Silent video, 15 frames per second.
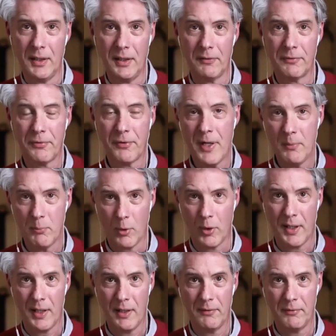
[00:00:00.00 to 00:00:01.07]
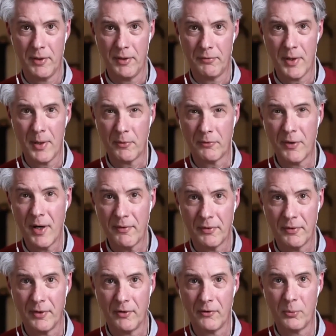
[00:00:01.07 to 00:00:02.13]
framework, every frame of
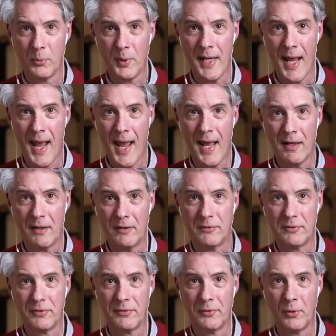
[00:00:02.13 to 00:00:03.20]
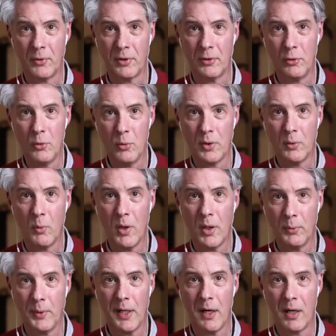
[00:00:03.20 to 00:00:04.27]
reference we have for who and what
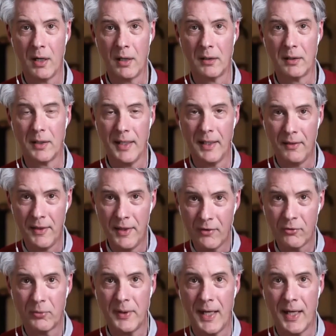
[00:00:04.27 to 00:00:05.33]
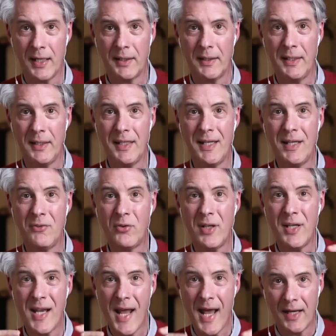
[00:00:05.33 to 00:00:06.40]
we are in this reality is
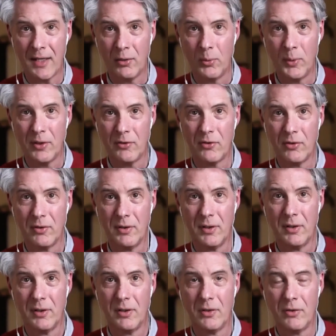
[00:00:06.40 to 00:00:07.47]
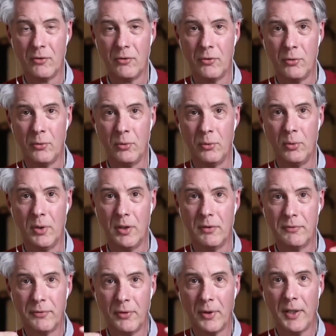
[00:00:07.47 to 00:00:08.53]
inadequate to
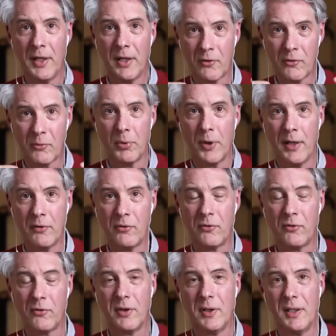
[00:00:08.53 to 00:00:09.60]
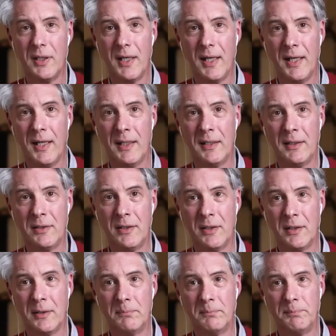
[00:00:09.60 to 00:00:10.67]
fully express and
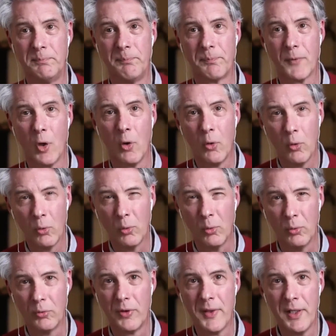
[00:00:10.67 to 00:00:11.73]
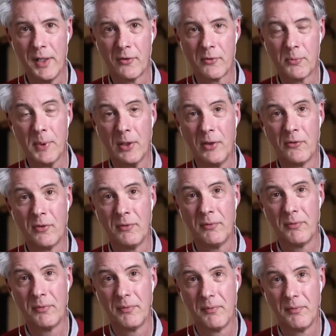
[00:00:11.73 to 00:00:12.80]
hold the experience
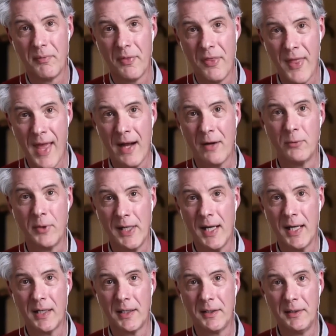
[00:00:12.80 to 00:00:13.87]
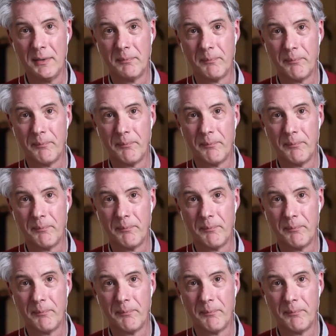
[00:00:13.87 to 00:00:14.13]
of that reality.